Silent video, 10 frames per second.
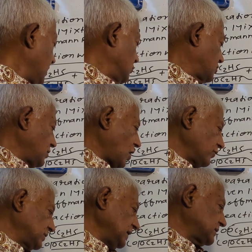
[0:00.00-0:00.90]
So
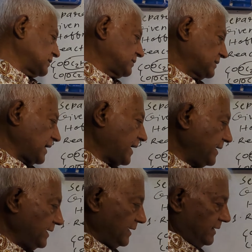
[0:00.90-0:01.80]
now this
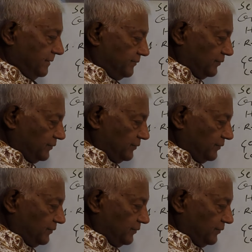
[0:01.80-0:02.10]
secondary